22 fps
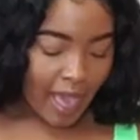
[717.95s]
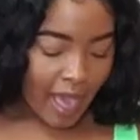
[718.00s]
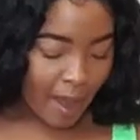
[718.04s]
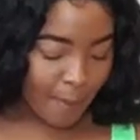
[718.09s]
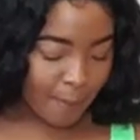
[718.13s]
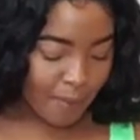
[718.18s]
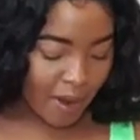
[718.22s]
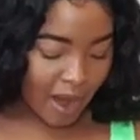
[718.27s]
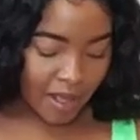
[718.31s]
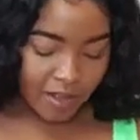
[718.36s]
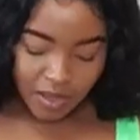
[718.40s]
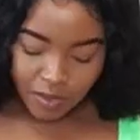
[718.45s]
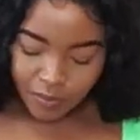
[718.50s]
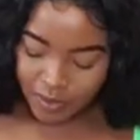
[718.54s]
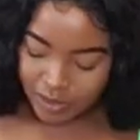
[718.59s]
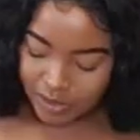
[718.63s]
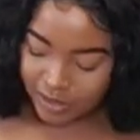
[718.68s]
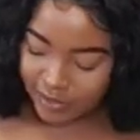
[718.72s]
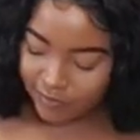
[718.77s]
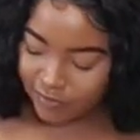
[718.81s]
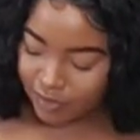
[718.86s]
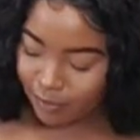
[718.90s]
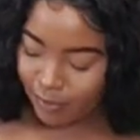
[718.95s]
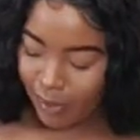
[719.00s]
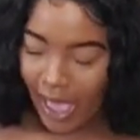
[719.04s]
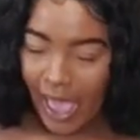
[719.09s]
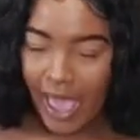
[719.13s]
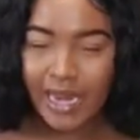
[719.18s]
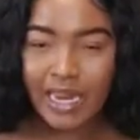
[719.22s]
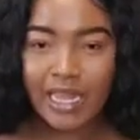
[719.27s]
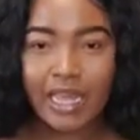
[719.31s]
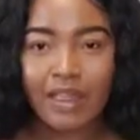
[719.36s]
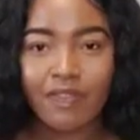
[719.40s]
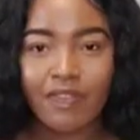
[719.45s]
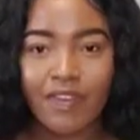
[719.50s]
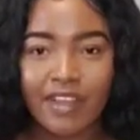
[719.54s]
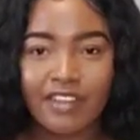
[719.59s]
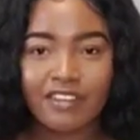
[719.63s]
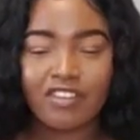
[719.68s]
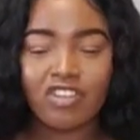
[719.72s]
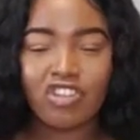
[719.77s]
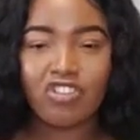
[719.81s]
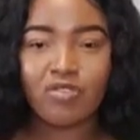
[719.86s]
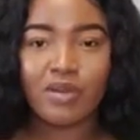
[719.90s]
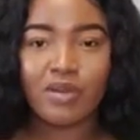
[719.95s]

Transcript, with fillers: I probably would leave the padding in this